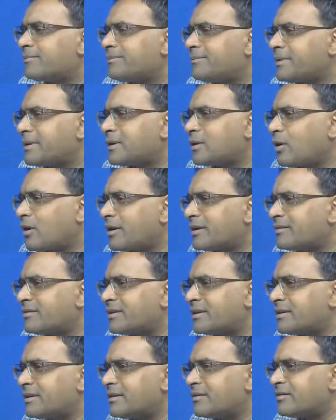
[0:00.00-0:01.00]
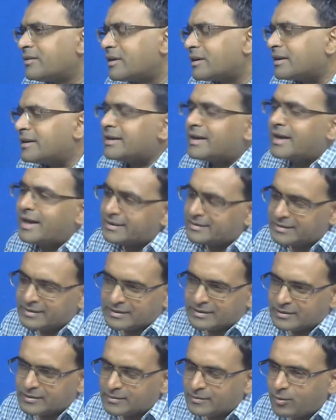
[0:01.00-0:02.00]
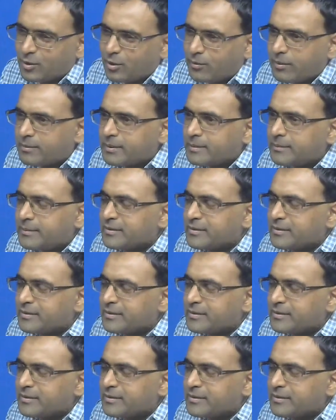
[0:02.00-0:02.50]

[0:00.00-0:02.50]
periodic signals are, yeah, I think probably